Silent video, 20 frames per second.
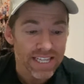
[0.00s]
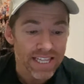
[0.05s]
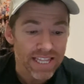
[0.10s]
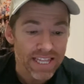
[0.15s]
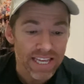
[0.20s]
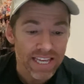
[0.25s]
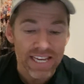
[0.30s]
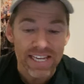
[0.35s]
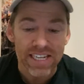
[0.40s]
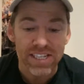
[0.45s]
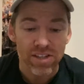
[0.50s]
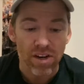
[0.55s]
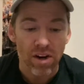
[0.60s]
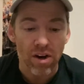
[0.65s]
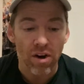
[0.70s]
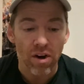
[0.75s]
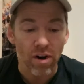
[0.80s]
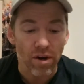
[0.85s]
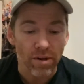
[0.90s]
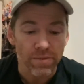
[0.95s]
these
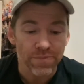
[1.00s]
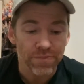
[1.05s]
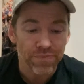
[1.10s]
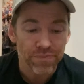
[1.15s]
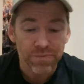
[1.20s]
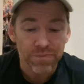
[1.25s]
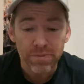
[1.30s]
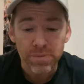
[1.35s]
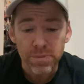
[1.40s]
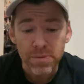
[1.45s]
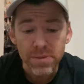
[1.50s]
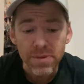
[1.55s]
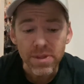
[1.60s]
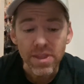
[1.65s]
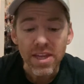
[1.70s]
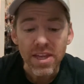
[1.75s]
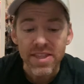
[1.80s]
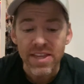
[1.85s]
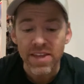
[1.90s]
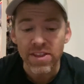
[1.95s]
are,
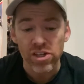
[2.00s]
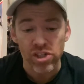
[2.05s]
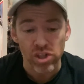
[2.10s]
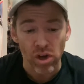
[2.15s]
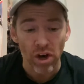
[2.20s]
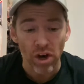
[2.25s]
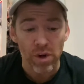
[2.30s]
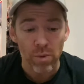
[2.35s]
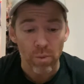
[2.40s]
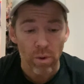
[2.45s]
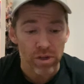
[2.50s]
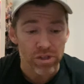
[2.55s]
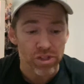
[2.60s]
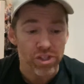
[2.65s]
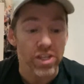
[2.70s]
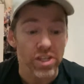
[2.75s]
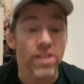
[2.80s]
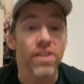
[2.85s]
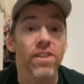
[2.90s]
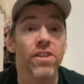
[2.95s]
they're the giant ones.
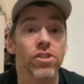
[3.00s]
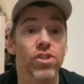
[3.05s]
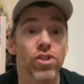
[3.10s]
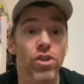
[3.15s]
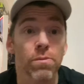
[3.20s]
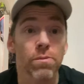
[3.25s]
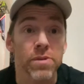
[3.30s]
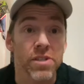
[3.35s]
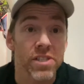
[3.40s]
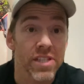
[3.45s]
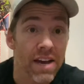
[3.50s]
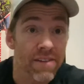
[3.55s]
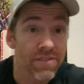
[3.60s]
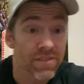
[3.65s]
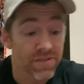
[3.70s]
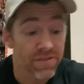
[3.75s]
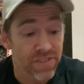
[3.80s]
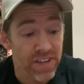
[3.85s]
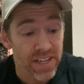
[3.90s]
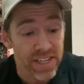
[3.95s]
So they're the Super 7
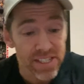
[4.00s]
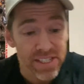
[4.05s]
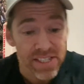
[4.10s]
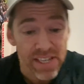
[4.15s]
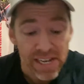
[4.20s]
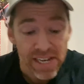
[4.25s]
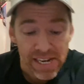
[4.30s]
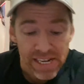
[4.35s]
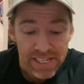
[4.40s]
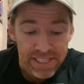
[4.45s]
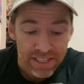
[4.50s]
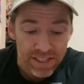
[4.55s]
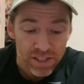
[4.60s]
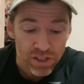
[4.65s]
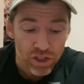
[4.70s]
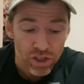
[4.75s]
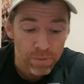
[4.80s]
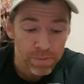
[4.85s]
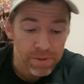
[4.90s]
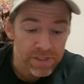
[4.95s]
figures. They're the
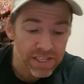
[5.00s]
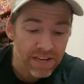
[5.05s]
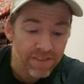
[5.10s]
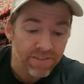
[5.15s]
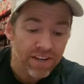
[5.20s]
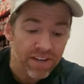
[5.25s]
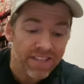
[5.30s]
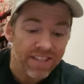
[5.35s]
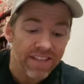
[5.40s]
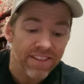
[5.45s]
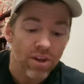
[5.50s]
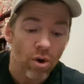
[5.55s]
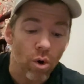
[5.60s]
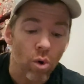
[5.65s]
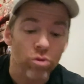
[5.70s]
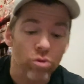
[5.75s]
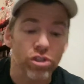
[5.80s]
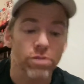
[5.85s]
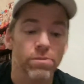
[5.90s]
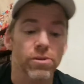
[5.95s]
Super 7 and they're the
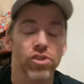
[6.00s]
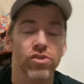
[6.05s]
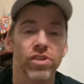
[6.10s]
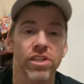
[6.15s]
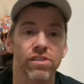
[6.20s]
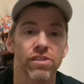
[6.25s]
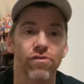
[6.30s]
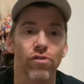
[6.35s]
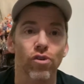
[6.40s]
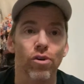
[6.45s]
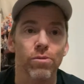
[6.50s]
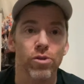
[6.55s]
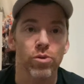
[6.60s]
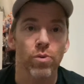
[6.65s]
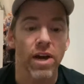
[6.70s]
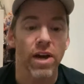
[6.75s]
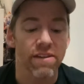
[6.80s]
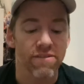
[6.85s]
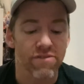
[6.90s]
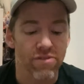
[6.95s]
Ultimate Transformers
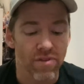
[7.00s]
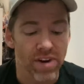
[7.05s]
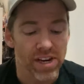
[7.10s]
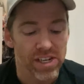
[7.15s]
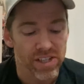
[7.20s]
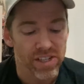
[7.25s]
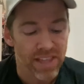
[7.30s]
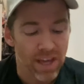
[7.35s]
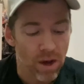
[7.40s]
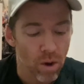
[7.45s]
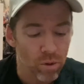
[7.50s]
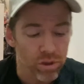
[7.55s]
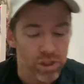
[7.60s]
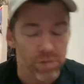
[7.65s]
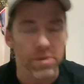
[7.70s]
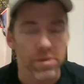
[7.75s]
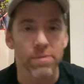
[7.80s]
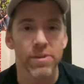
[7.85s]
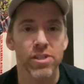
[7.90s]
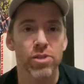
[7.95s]
Wave 3. So they're
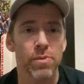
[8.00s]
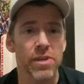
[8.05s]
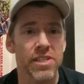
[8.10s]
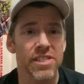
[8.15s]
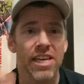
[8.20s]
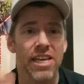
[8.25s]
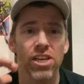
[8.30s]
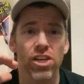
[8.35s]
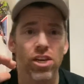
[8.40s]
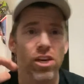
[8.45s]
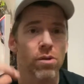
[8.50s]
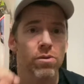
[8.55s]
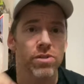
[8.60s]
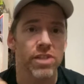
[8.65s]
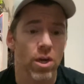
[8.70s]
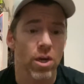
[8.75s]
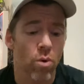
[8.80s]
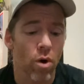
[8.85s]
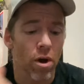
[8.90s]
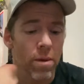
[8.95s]
Ultimate, which means they're huge. They're
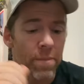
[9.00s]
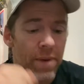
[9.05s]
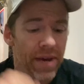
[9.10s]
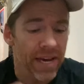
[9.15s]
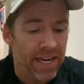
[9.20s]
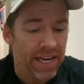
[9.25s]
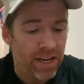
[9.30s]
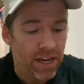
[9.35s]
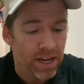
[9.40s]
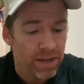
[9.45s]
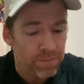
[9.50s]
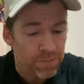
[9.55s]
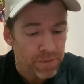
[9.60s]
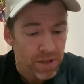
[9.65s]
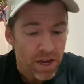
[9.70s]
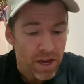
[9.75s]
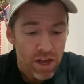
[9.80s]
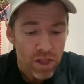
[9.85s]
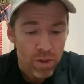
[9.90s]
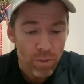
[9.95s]
quite big. The
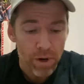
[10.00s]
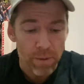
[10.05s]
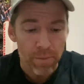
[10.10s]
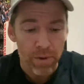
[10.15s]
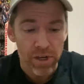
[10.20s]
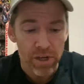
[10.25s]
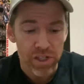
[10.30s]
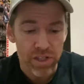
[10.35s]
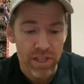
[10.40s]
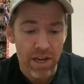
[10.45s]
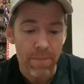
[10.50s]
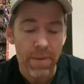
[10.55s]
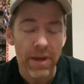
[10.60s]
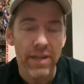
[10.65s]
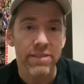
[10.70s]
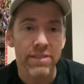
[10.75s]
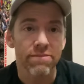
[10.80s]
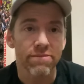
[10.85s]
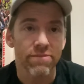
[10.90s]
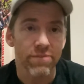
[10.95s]
one I'm going to... they're about...
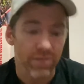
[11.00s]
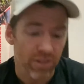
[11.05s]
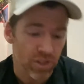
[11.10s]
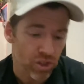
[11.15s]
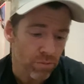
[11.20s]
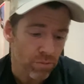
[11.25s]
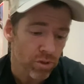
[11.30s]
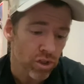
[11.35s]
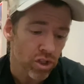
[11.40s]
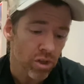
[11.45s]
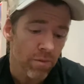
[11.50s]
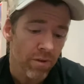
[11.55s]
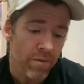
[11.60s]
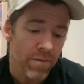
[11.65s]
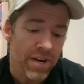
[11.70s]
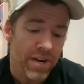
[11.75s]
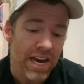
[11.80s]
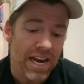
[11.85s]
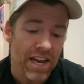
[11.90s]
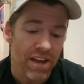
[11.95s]
Some of them are
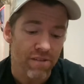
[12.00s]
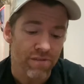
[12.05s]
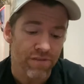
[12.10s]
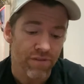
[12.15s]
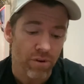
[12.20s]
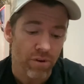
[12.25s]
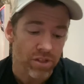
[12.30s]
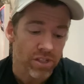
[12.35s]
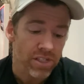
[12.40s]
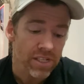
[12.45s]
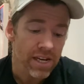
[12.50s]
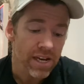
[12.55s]
nearly a foot.